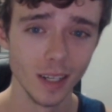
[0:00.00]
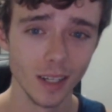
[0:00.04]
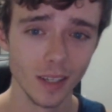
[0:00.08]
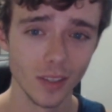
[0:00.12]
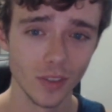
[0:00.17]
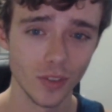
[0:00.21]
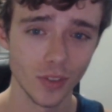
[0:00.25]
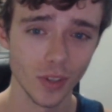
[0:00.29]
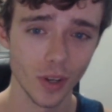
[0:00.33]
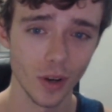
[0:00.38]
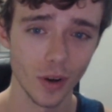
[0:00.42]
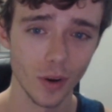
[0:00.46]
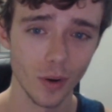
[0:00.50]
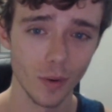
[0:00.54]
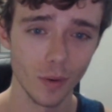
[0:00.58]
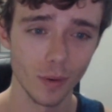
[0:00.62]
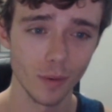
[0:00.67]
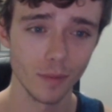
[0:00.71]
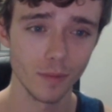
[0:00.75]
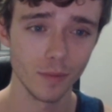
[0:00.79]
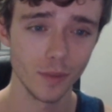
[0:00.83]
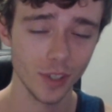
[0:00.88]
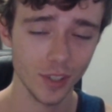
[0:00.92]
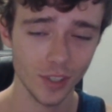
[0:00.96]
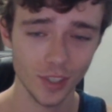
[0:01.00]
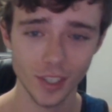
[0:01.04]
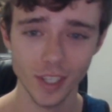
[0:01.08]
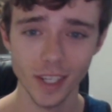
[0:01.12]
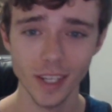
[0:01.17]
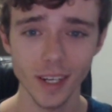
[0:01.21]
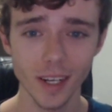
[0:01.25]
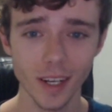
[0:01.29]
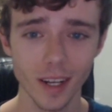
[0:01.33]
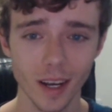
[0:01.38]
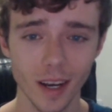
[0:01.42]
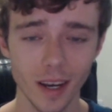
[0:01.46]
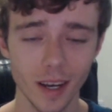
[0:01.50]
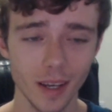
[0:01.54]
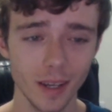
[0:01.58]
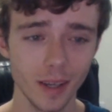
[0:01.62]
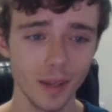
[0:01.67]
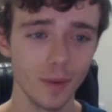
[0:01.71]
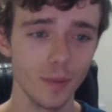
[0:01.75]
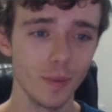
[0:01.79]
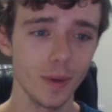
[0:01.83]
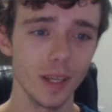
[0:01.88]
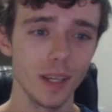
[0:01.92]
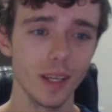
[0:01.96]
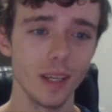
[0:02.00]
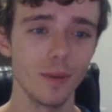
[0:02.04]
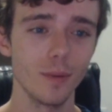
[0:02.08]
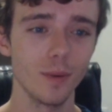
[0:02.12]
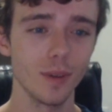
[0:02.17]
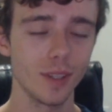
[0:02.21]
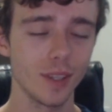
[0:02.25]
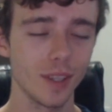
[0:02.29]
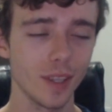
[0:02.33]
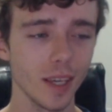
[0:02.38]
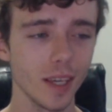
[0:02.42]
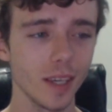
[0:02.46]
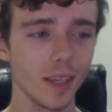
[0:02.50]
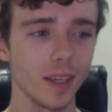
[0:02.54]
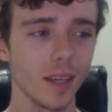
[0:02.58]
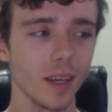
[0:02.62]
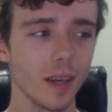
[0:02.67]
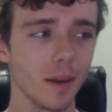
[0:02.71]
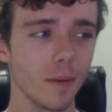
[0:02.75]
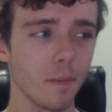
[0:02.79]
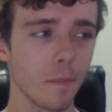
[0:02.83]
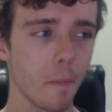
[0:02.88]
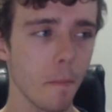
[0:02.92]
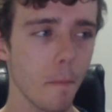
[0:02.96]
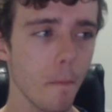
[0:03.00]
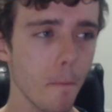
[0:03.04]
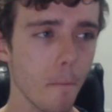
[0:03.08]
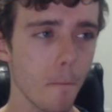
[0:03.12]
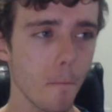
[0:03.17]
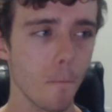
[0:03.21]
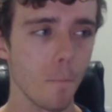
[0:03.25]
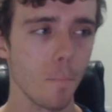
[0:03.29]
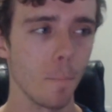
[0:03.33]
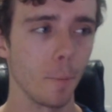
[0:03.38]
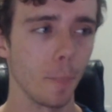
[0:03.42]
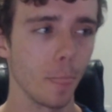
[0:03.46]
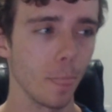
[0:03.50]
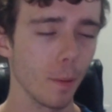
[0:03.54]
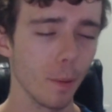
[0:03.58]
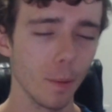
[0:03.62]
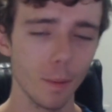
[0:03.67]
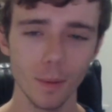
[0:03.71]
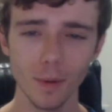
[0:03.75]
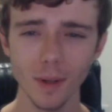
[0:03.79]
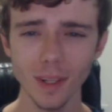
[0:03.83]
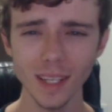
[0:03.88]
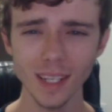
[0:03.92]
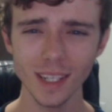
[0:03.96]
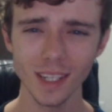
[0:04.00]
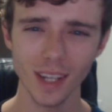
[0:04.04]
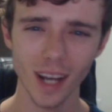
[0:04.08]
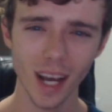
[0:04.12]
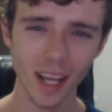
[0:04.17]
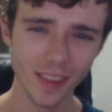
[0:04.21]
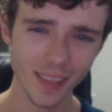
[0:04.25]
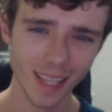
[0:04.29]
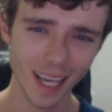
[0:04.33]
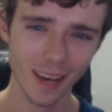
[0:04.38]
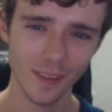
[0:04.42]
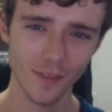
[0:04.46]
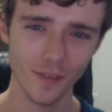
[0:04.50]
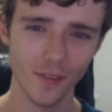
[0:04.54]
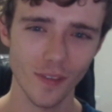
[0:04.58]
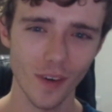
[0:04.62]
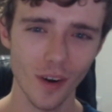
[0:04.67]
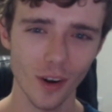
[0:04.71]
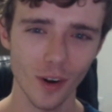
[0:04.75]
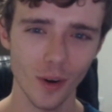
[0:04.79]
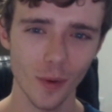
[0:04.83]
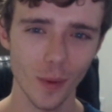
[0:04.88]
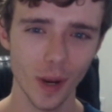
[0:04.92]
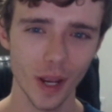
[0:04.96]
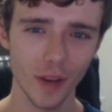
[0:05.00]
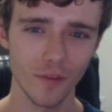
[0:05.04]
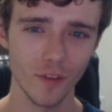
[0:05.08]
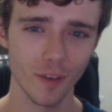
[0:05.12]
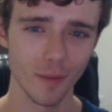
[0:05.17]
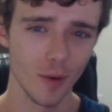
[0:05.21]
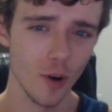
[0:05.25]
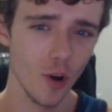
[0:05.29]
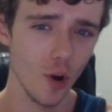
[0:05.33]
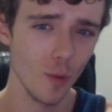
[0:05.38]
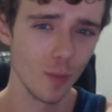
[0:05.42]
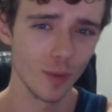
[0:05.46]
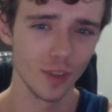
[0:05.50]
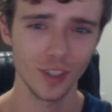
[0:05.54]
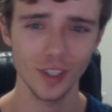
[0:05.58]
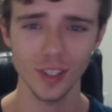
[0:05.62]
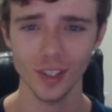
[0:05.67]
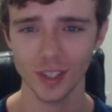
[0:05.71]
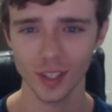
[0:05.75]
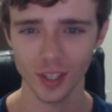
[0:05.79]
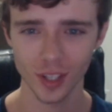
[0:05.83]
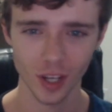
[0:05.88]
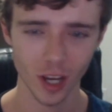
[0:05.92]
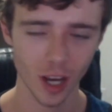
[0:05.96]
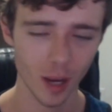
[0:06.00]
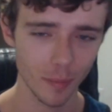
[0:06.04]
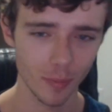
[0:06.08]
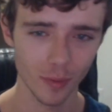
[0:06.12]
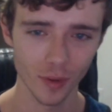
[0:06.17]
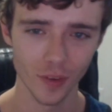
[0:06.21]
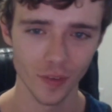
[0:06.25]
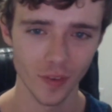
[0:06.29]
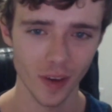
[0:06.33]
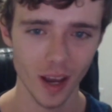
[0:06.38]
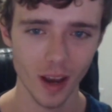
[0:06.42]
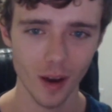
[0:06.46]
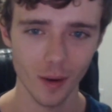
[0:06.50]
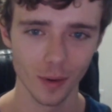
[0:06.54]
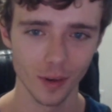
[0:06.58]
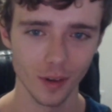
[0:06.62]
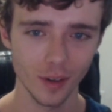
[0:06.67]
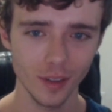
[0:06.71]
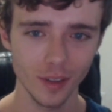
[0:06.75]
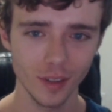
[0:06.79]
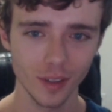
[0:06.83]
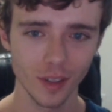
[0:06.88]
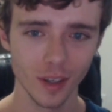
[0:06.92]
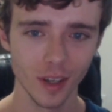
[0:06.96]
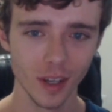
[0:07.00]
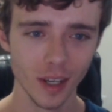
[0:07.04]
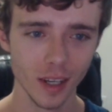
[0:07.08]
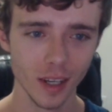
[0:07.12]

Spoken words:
So, Justine and I, we were thinking, well, we're really not that far away from home. It's just a couple of hours.